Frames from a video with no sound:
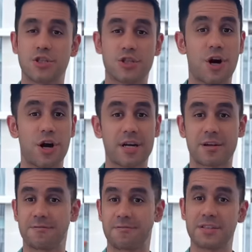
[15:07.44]
dark,
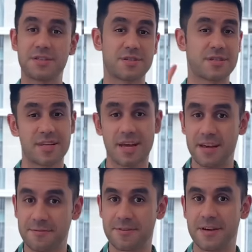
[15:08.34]
felt
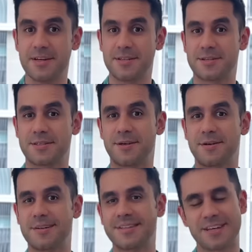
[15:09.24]
unsafe.
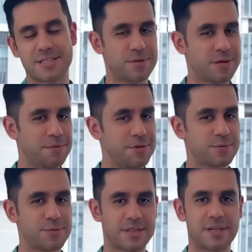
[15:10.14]
So the
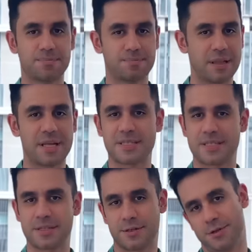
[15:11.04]
experience was not
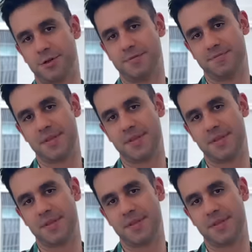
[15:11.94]
pleasant at all.